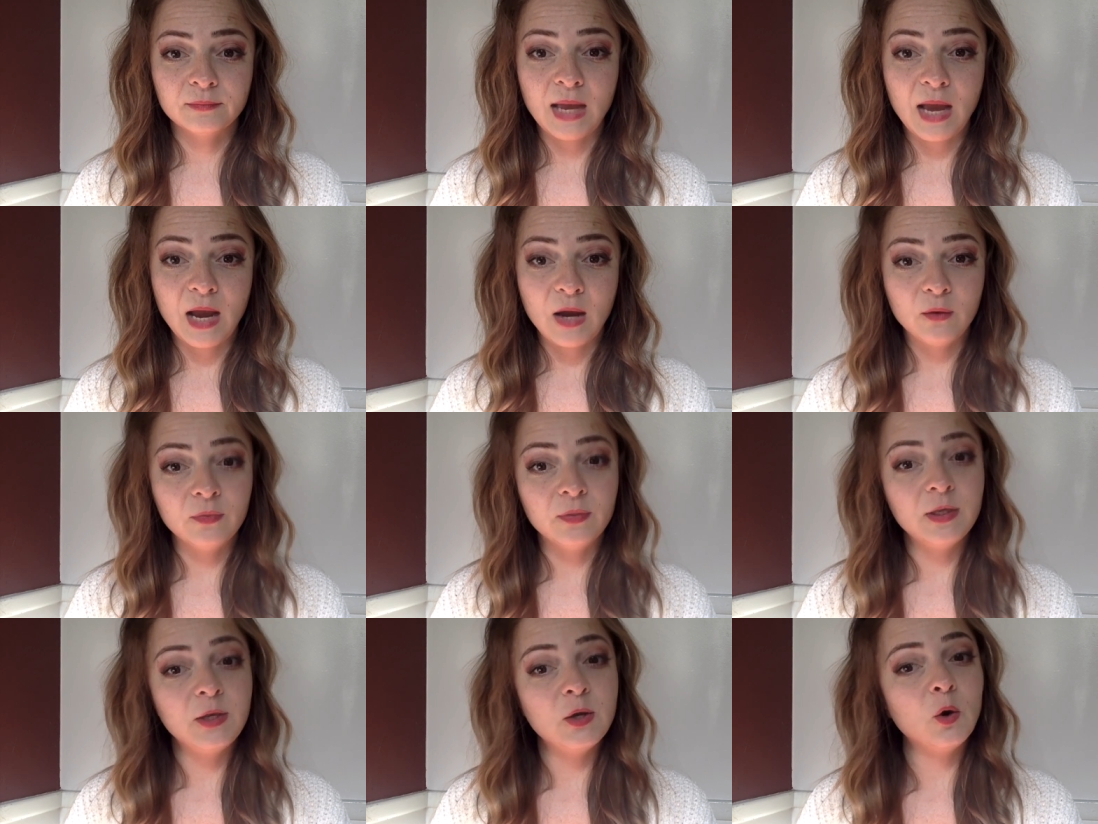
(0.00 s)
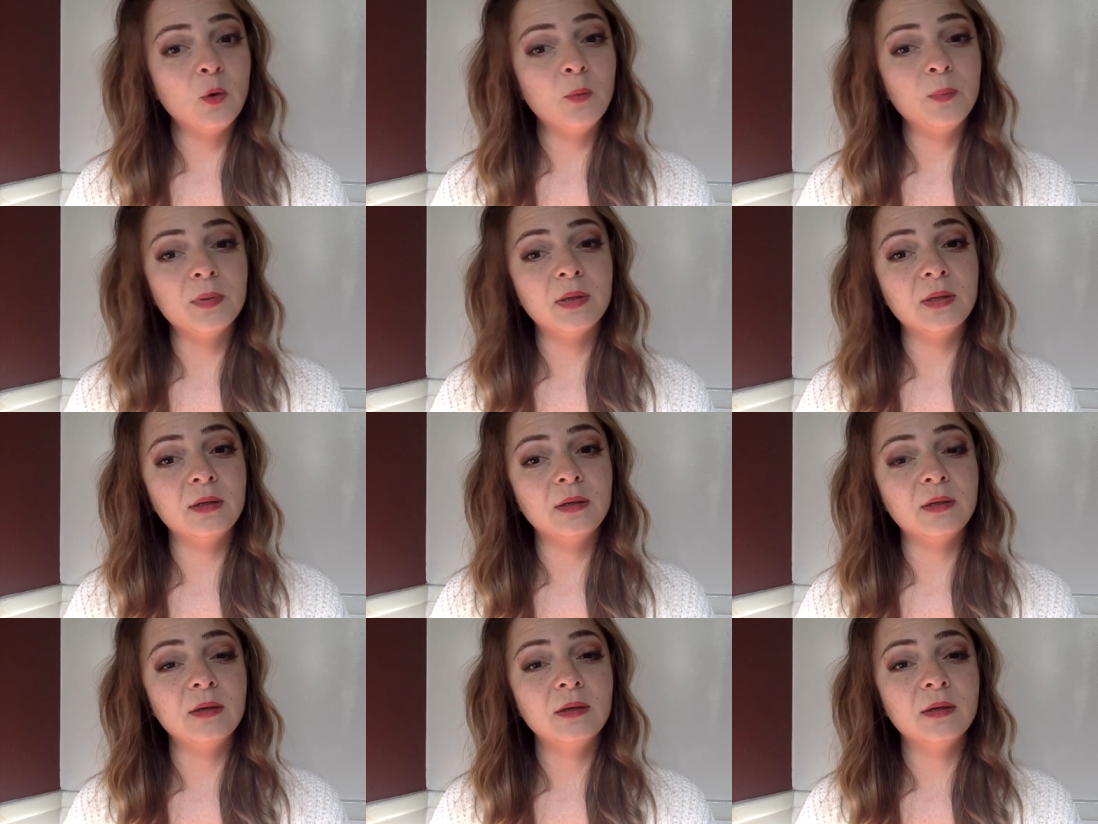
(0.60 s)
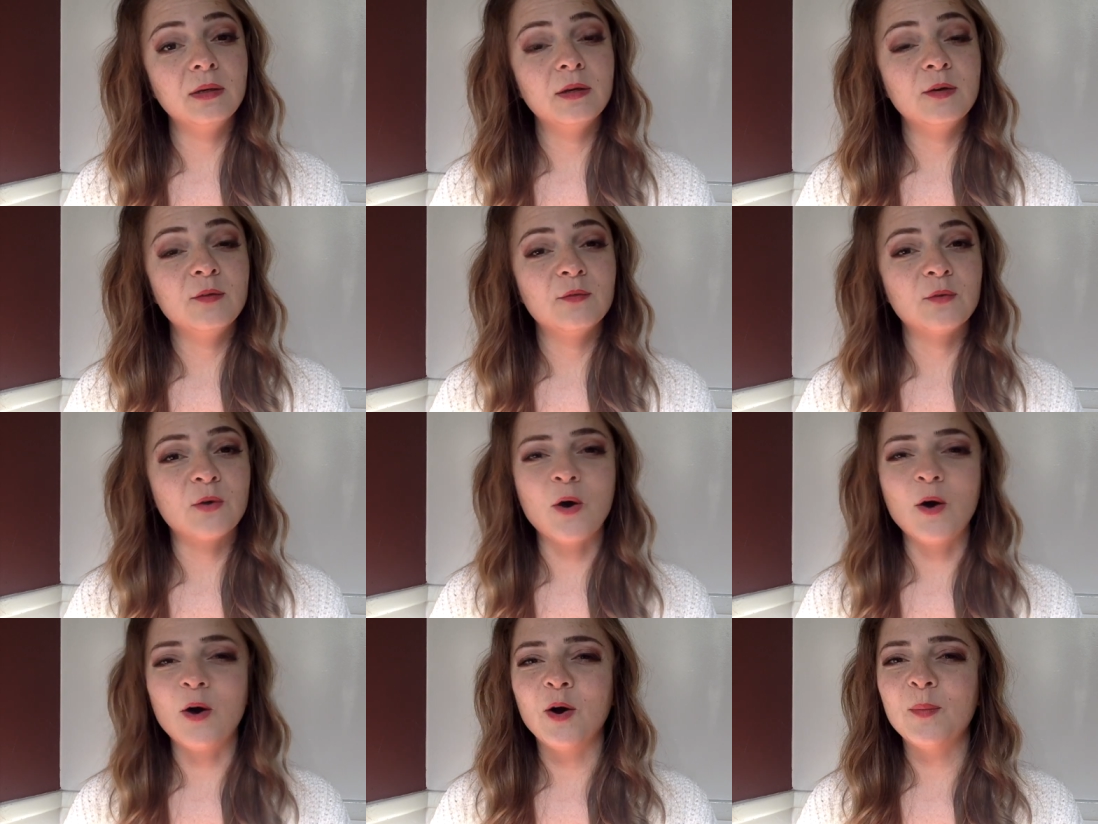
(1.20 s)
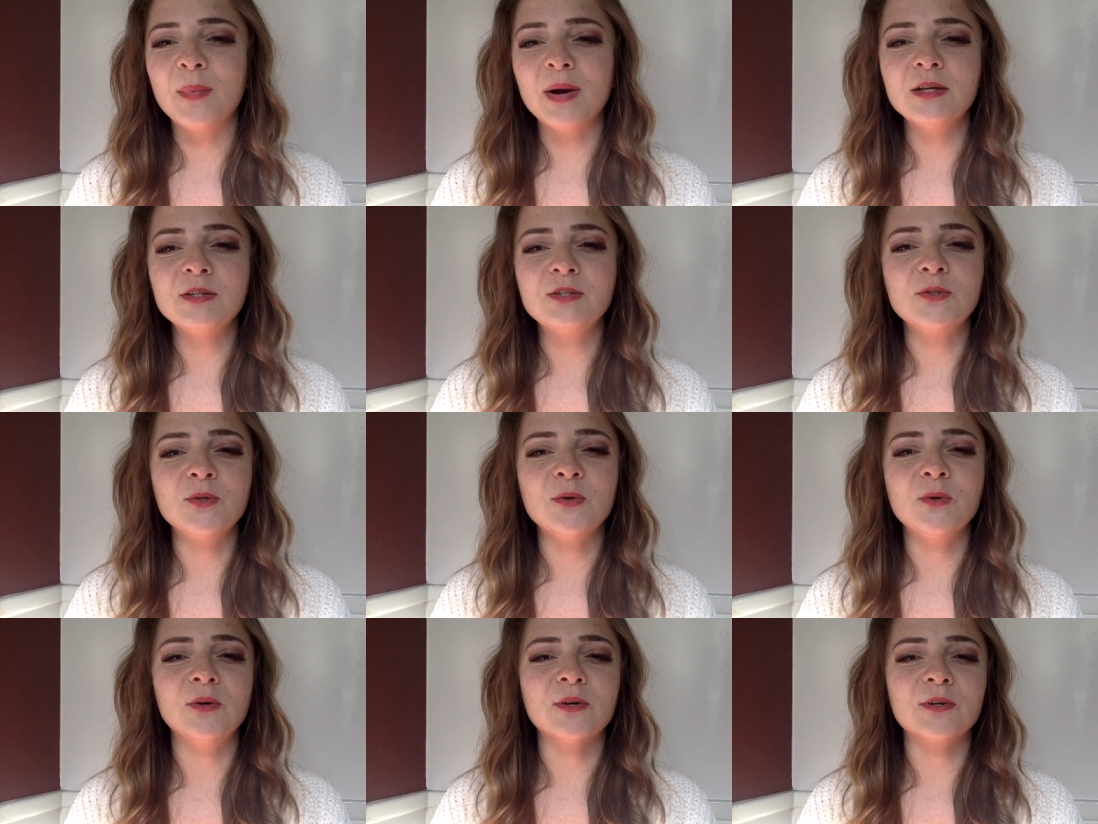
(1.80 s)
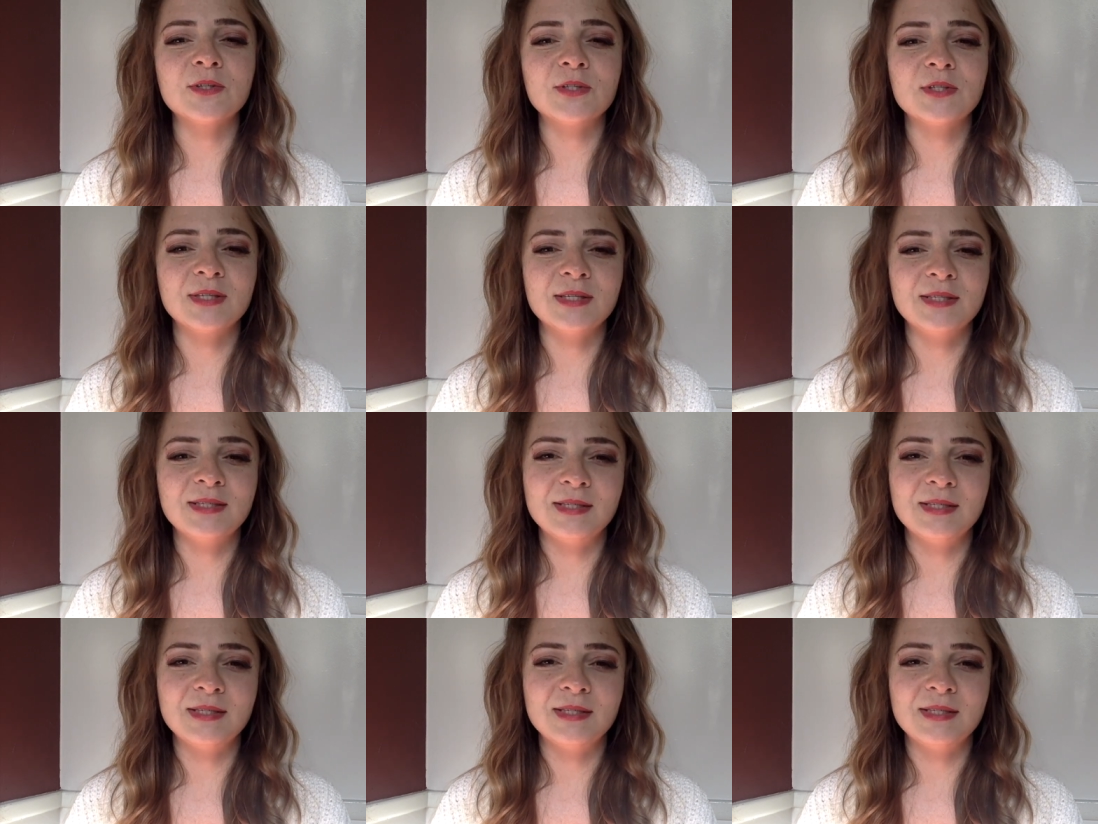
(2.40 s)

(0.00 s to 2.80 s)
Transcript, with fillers: Out in the open, for all my suitors to